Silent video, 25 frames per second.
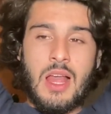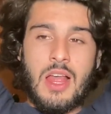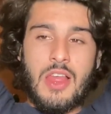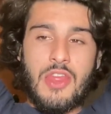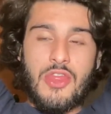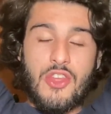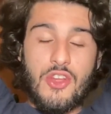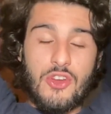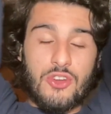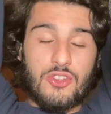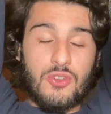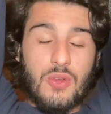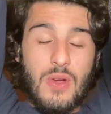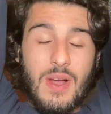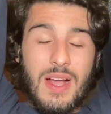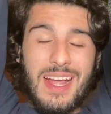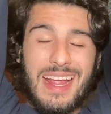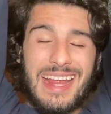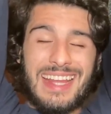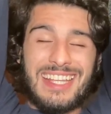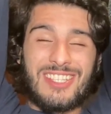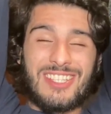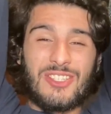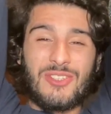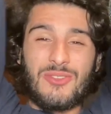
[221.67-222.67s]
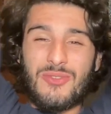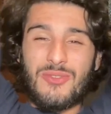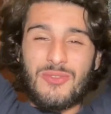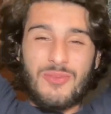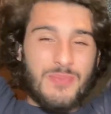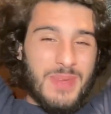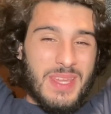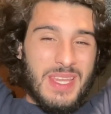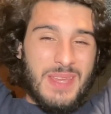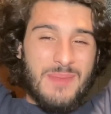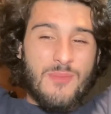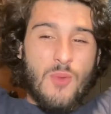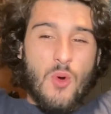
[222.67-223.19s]
they're trying to
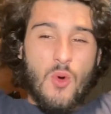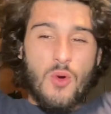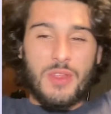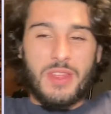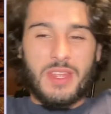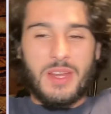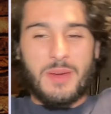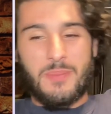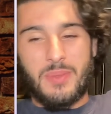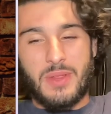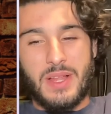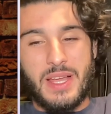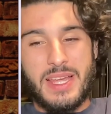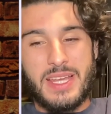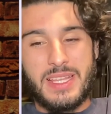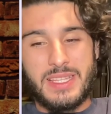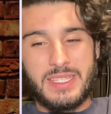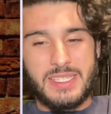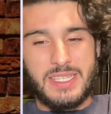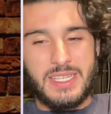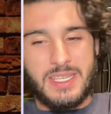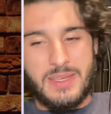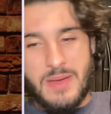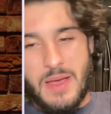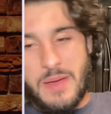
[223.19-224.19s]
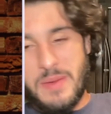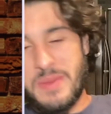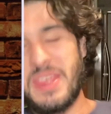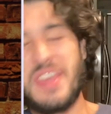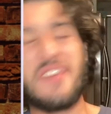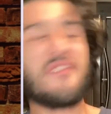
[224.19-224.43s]
be more than a play-in team. I mean, they